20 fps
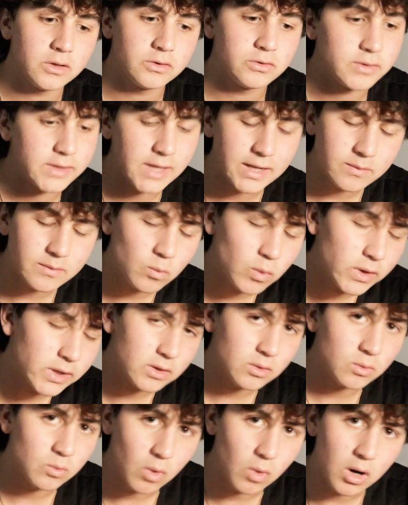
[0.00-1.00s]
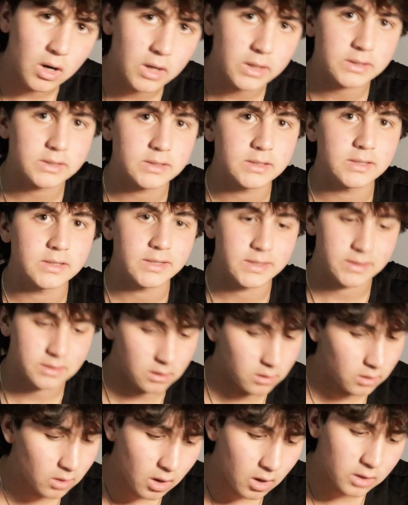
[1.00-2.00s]
To get what you want is
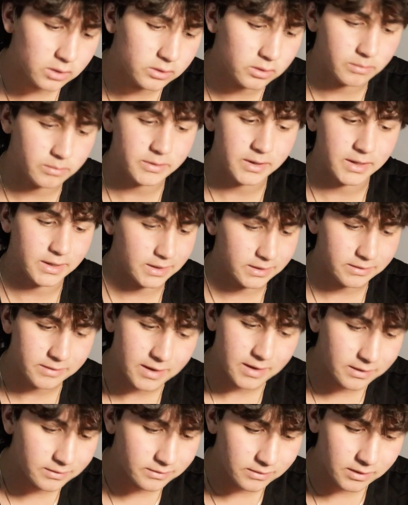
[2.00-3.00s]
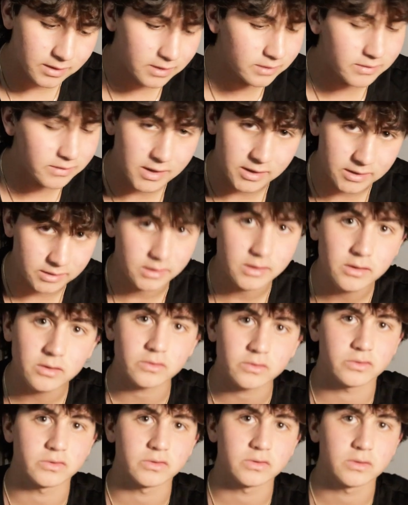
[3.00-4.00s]
a long term thing. It could take
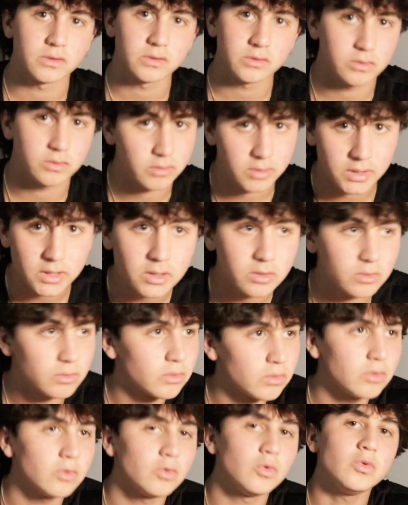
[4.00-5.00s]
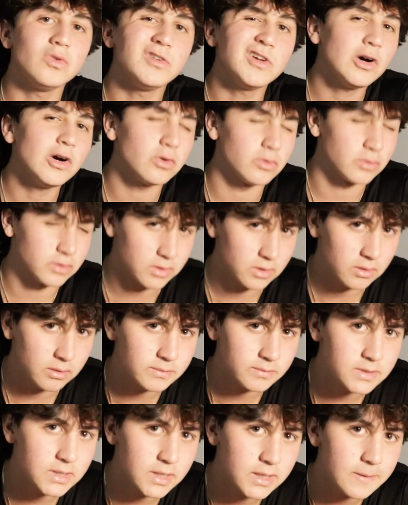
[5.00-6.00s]
years to a year. Who knows? You know
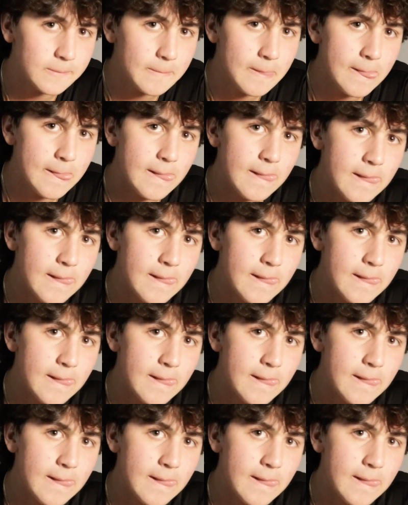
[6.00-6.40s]
what I'm saying?